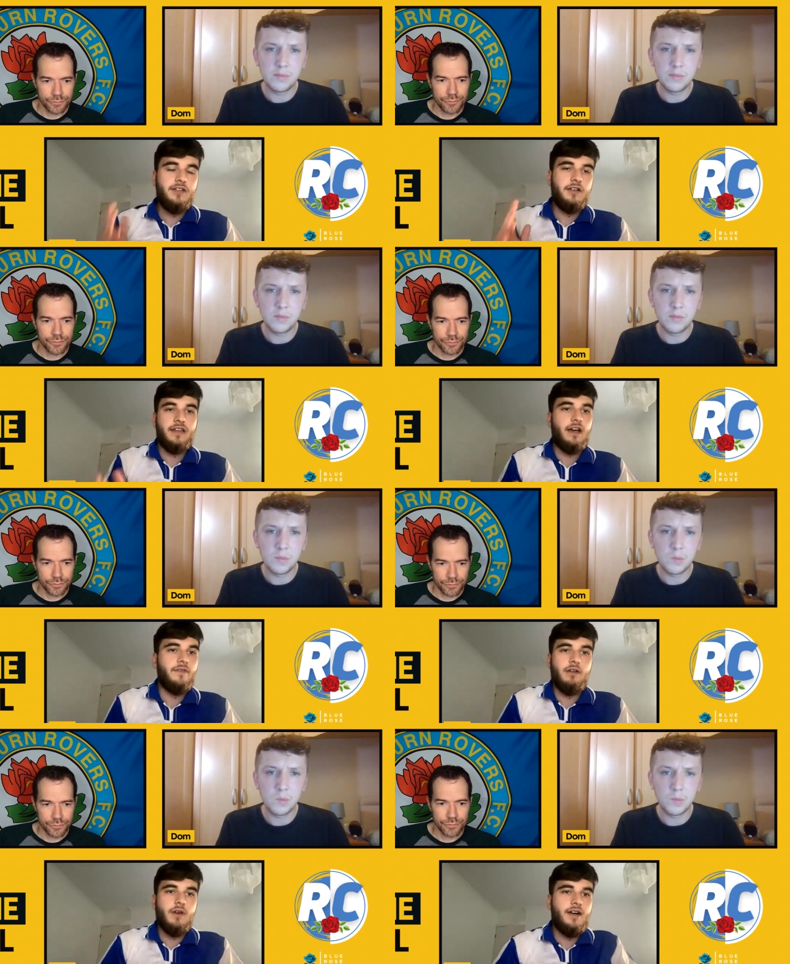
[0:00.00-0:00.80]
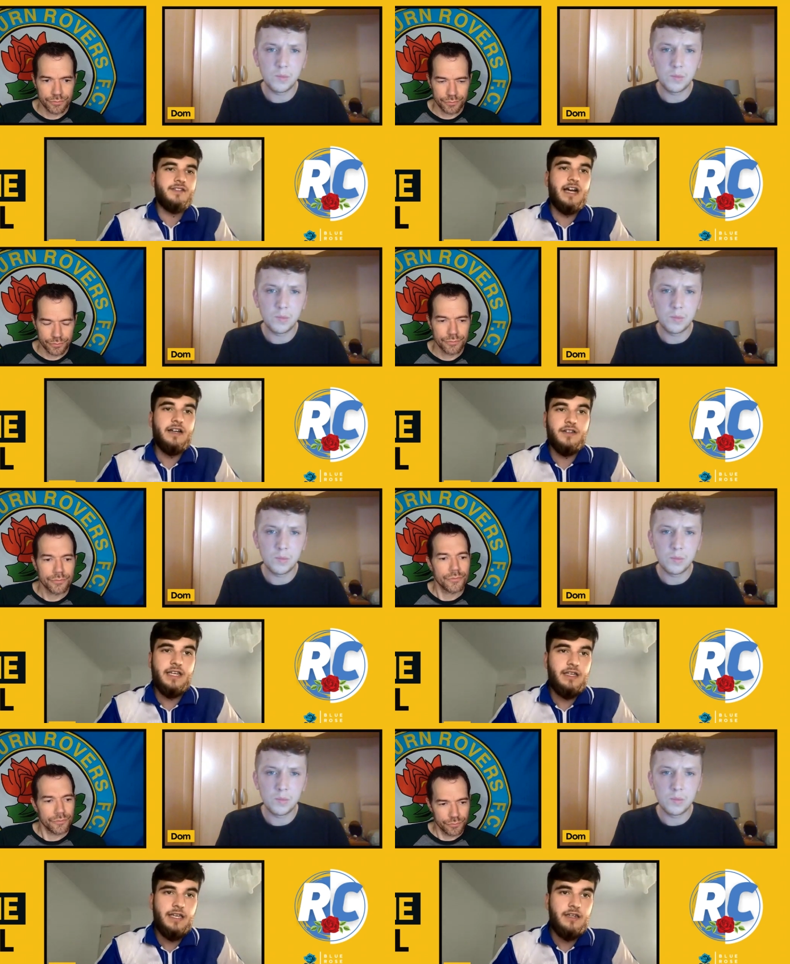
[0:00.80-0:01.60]
Speaker 1: he could get down that right side, and
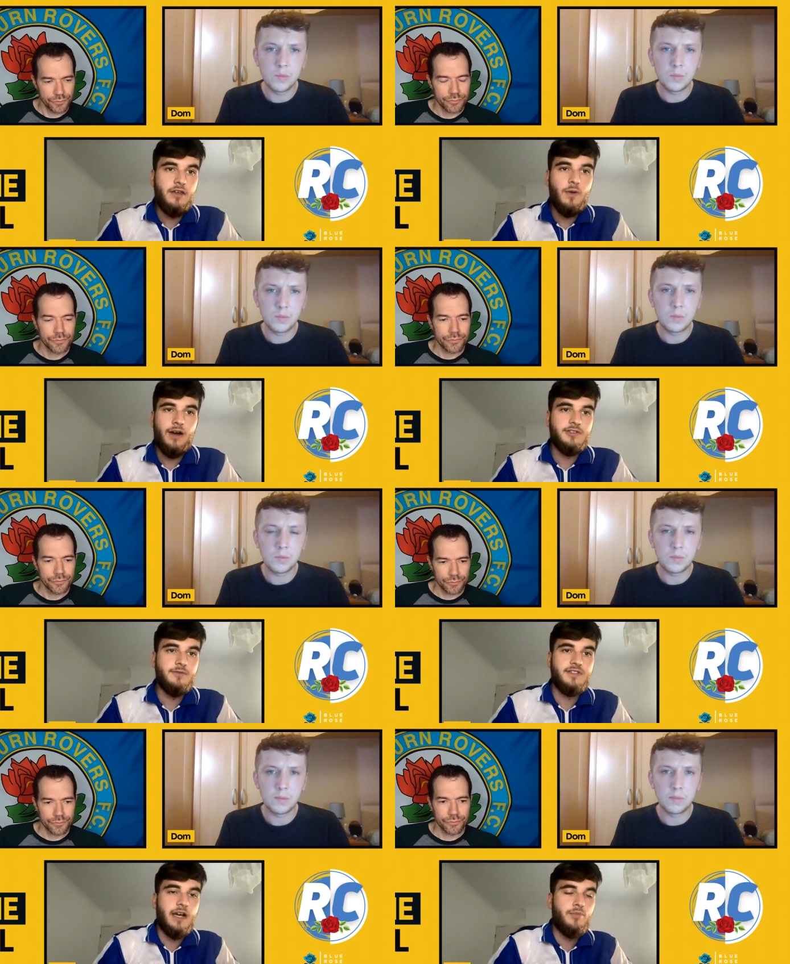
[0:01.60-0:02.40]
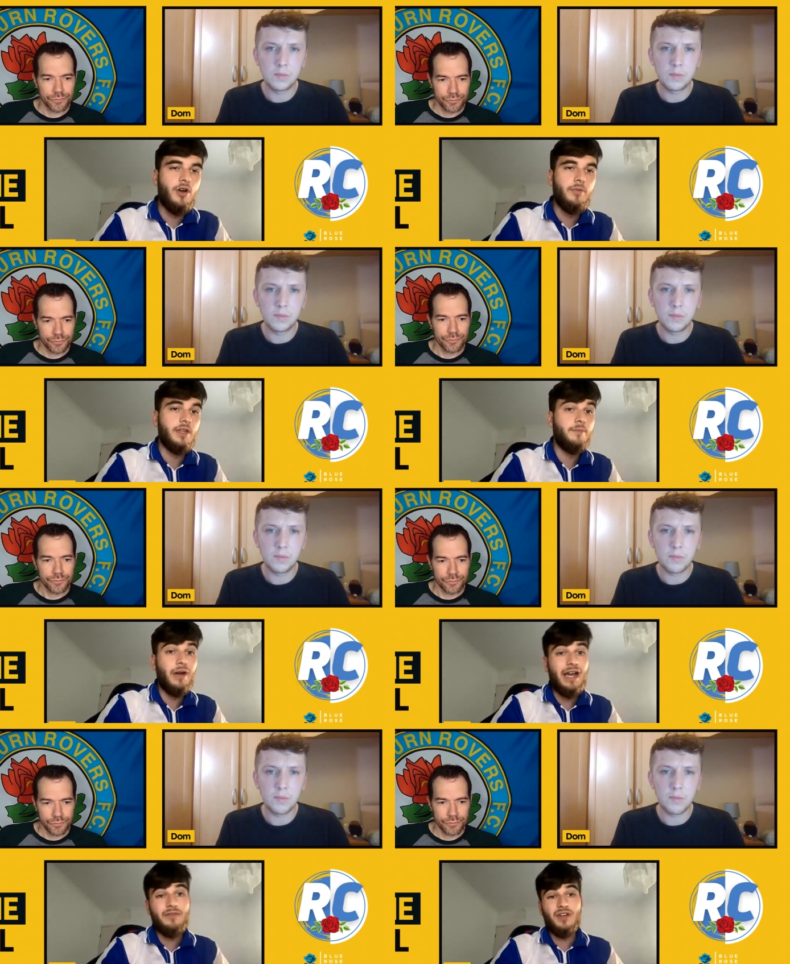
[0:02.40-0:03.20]
he he knew how to attack properly.
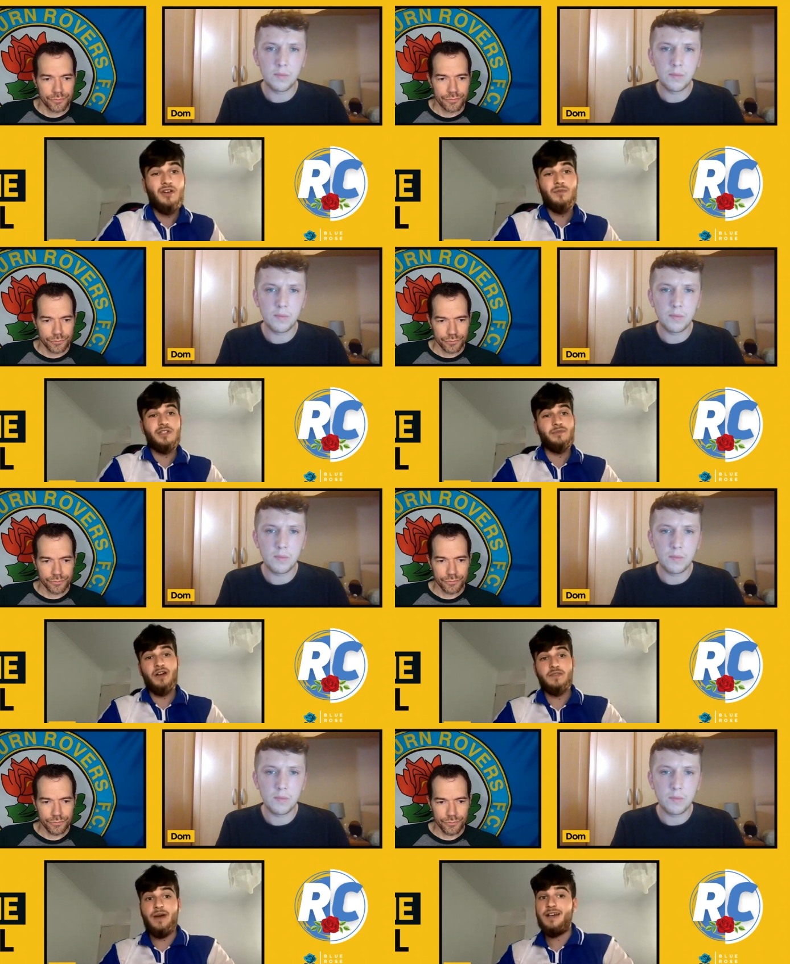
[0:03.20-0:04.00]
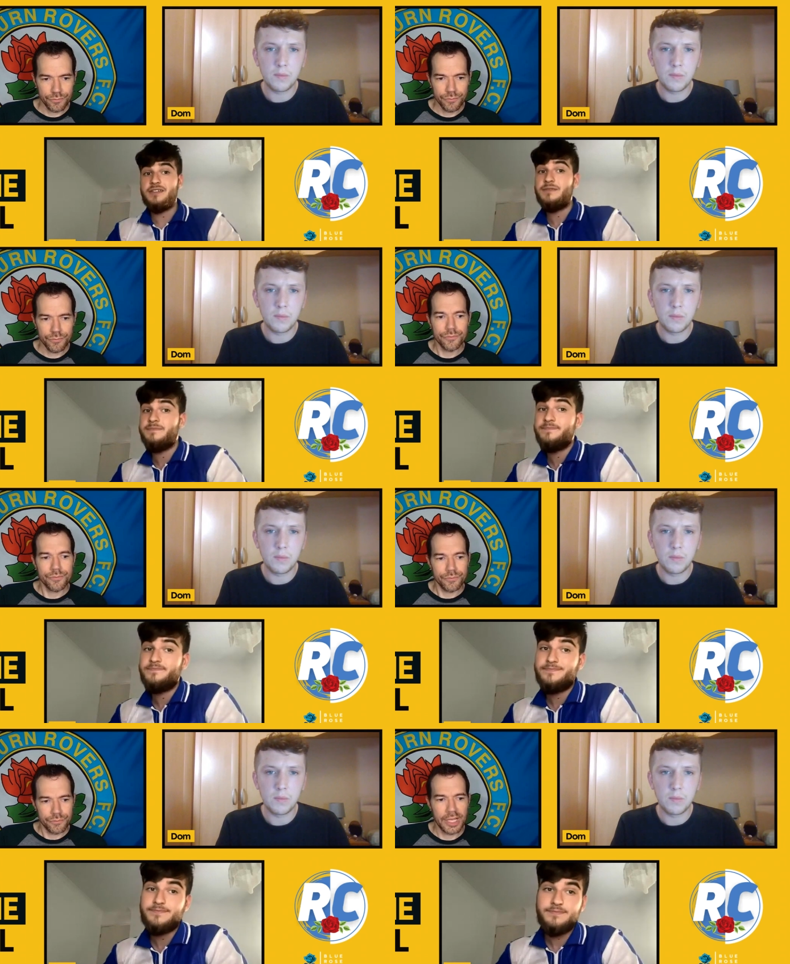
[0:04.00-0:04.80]
But I haven't heard much about his passing.
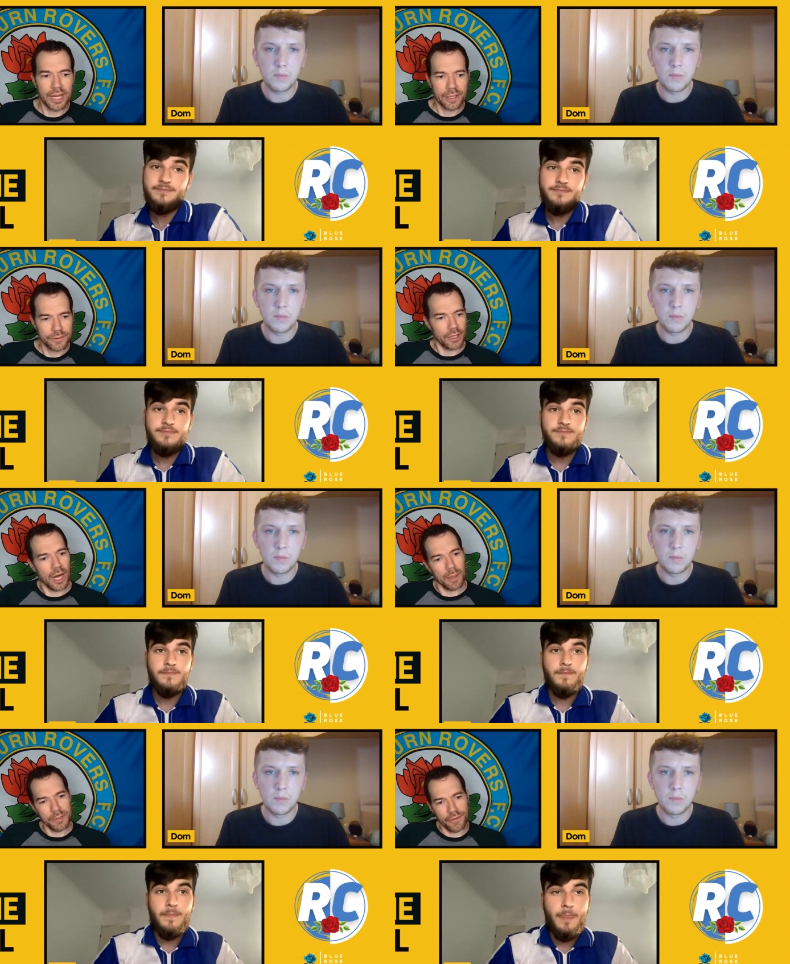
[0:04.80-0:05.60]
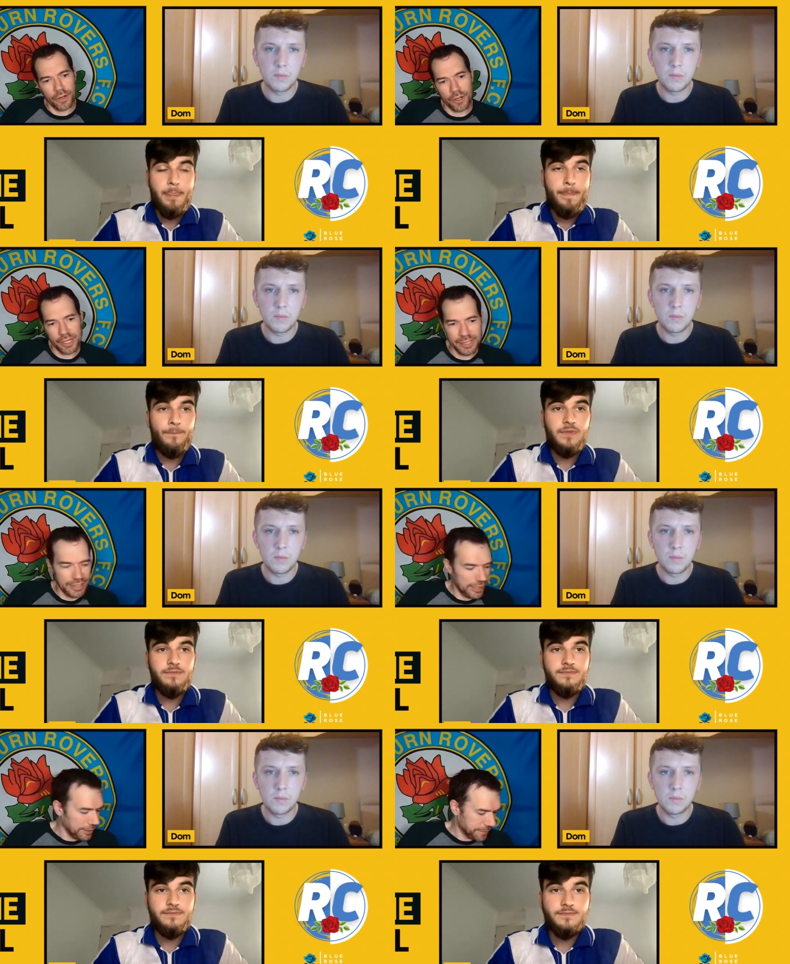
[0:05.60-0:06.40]
Speaker 2: Yeah, Dom, you've heard
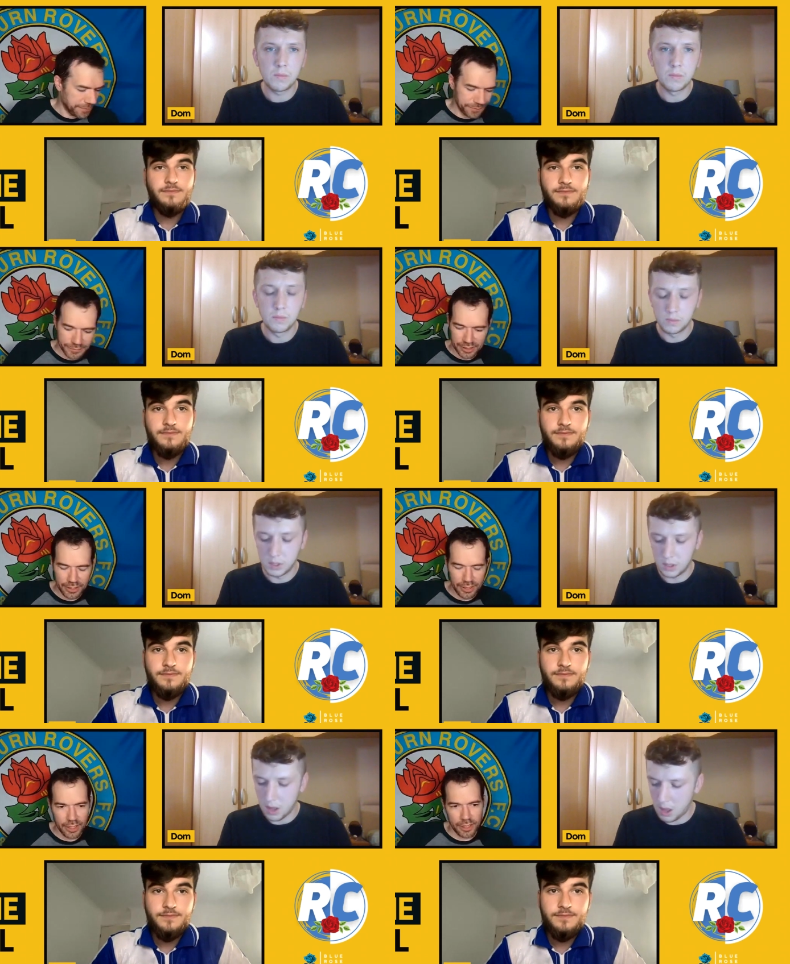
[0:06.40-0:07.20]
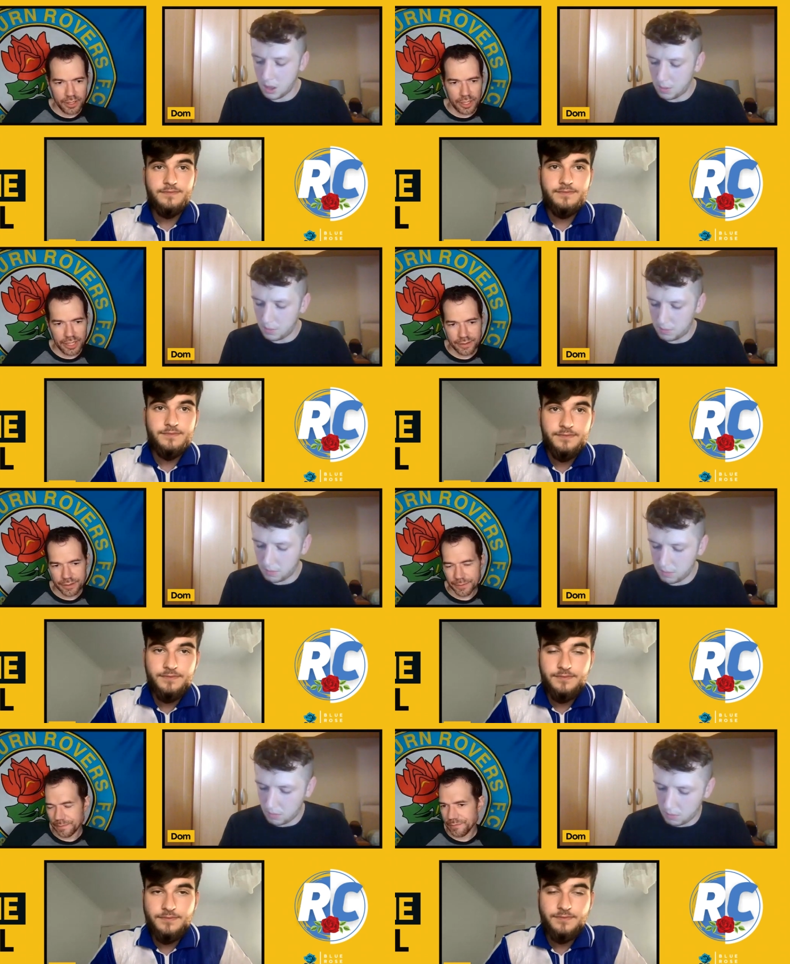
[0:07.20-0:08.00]
anything? Any? Uh... Um,
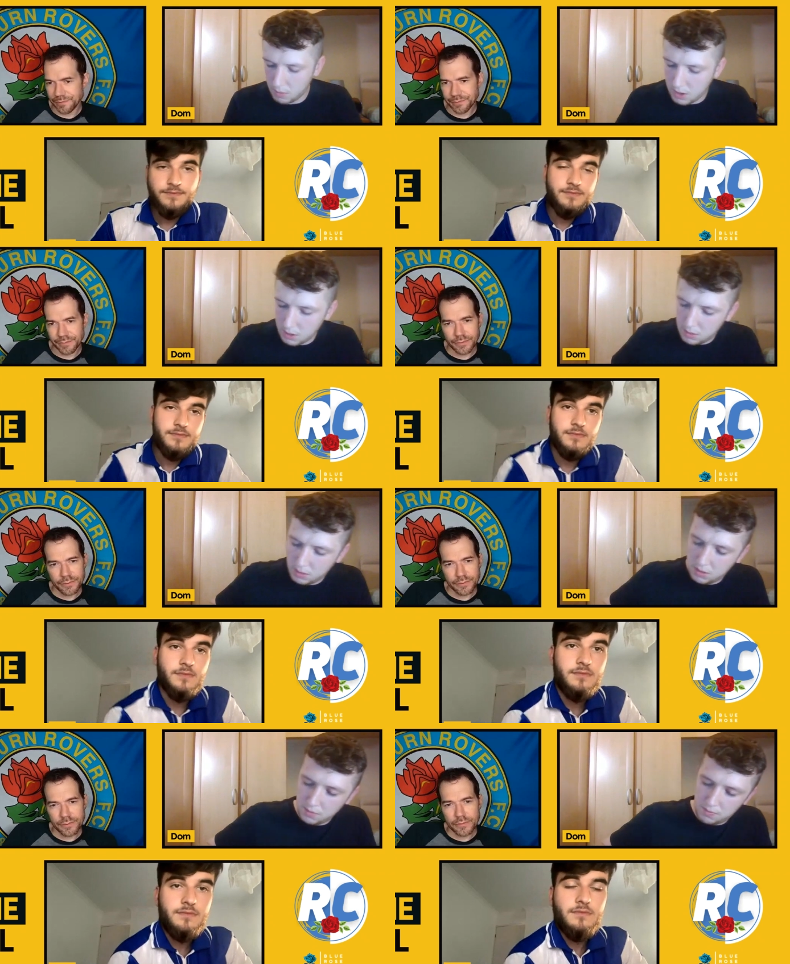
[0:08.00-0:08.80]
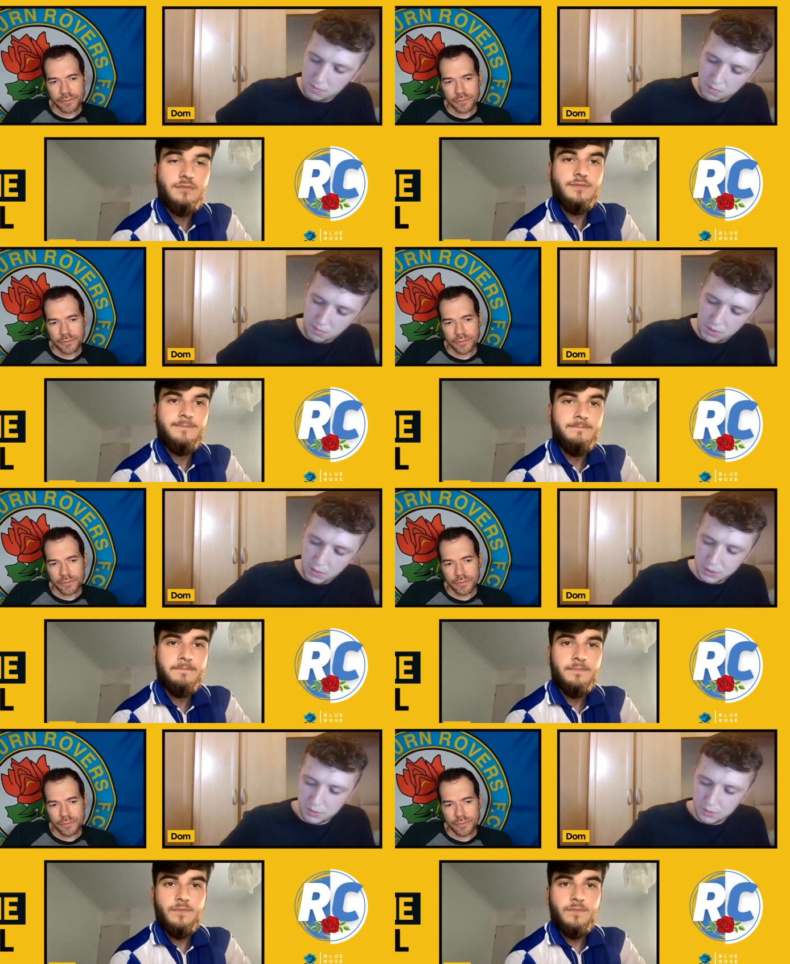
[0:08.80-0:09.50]
Speaker 3: well, the when